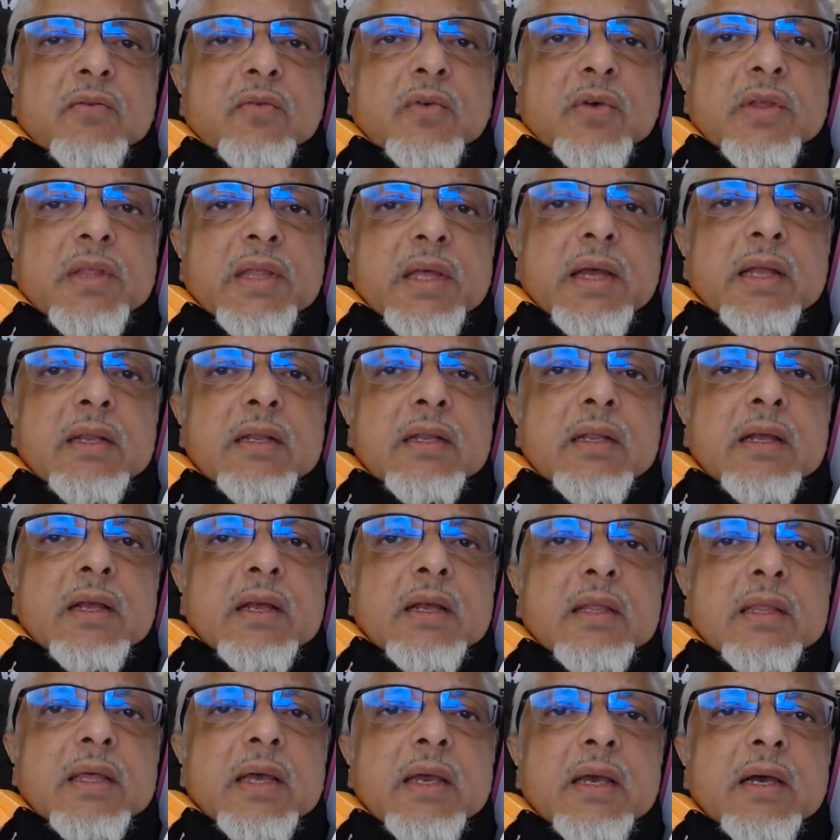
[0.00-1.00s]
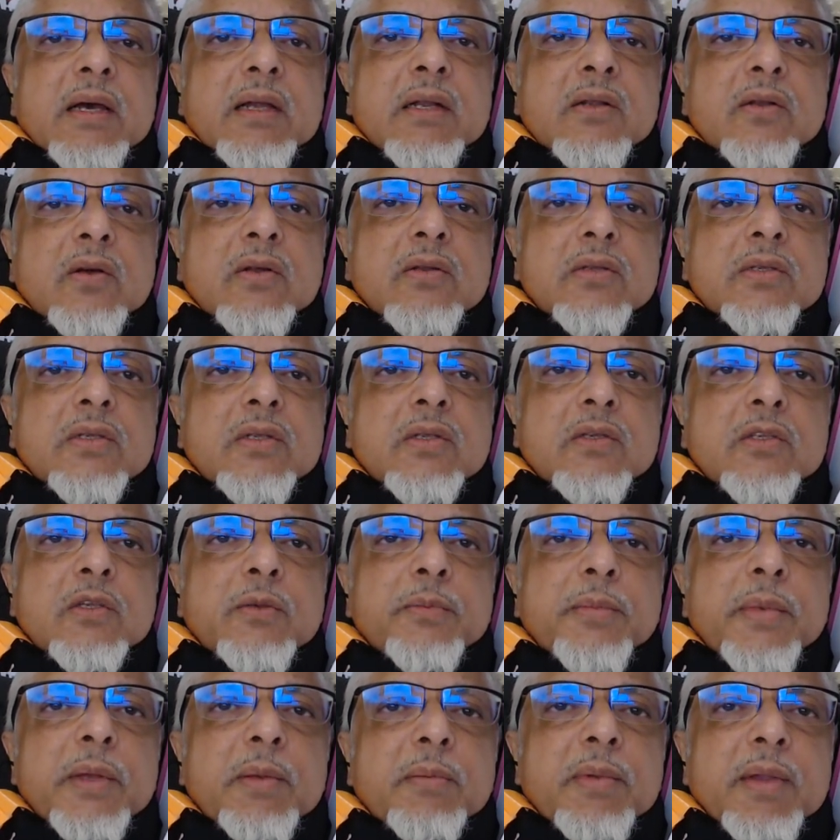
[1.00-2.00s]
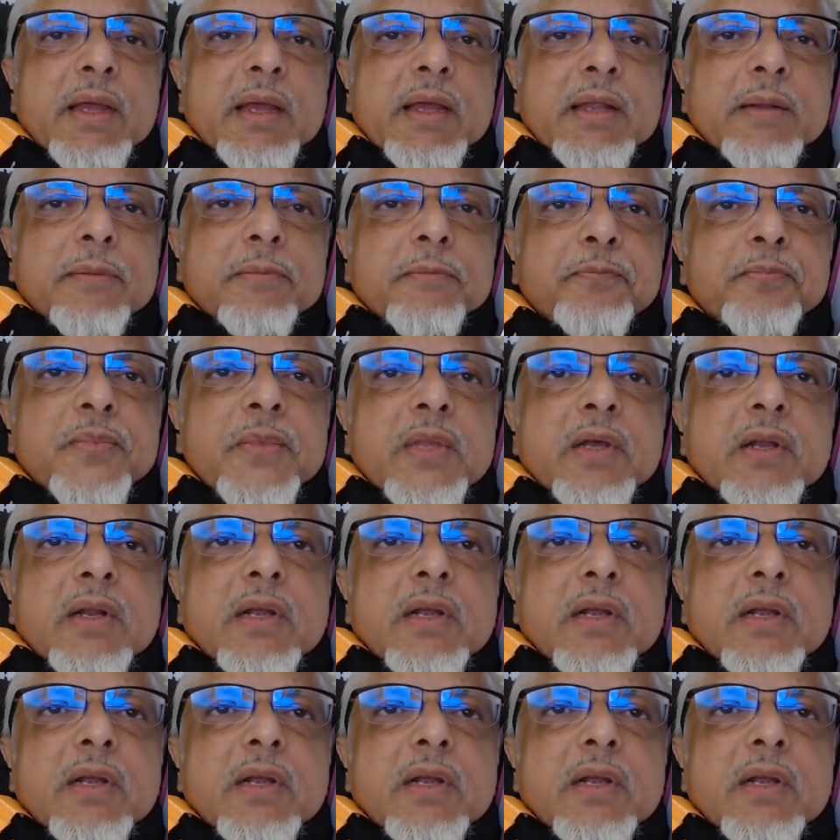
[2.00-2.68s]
for then they are not to be blamed.